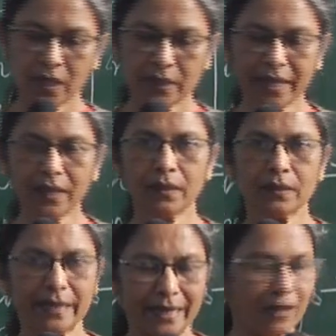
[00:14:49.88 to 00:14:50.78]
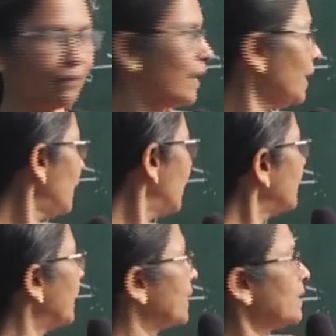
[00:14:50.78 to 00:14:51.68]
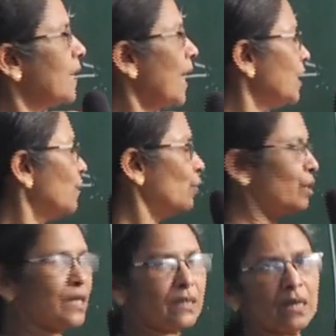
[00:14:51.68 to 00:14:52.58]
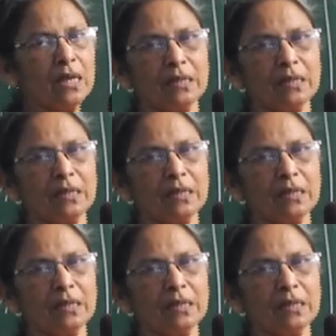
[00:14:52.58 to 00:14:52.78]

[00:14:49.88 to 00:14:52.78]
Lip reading: Then second one, that is carnivorous.